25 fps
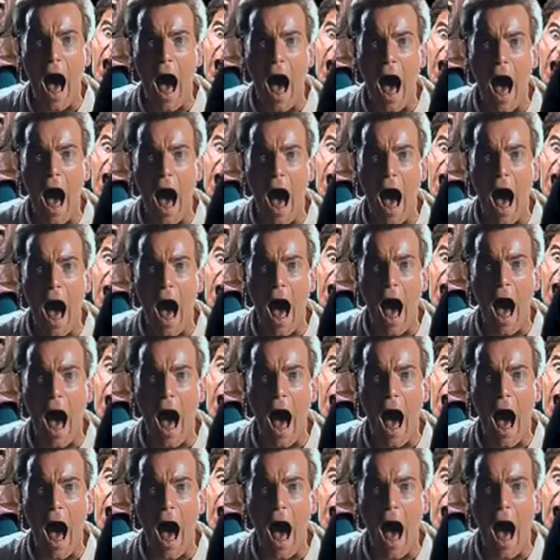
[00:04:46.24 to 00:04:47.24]

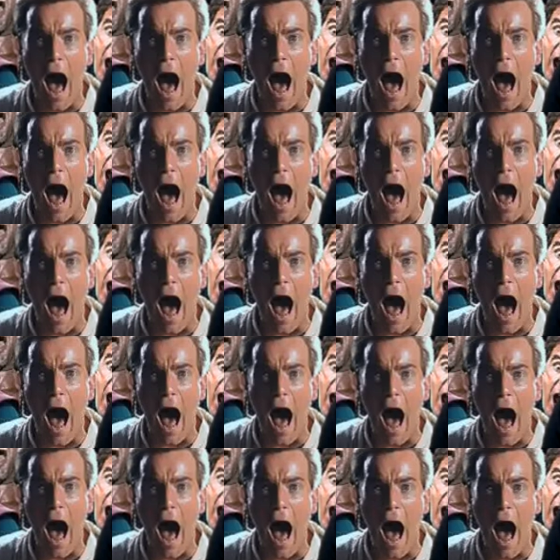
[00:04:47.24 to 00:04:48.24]

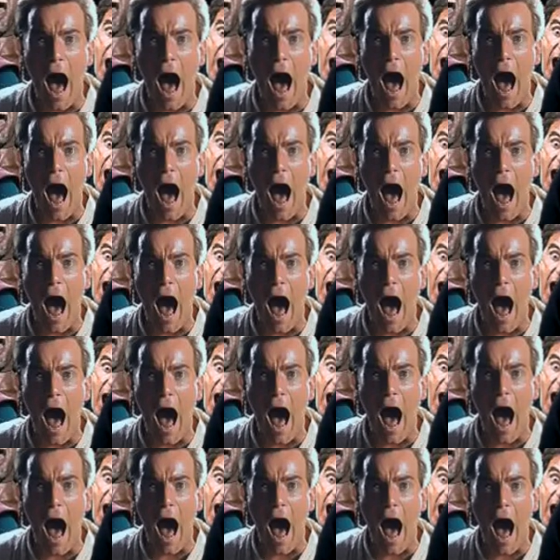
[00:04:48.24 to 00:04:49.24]

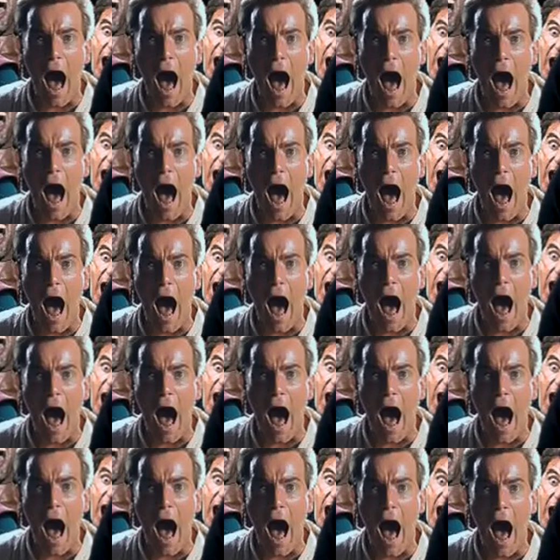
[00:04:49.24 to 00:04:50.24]

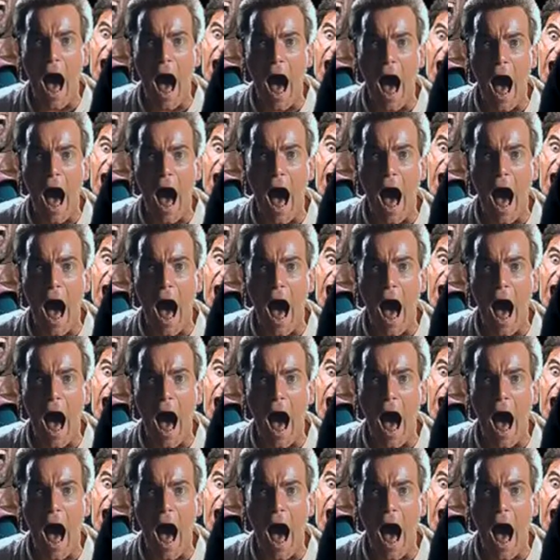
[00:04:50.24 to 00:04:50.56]
No words are spoken by the person on screen.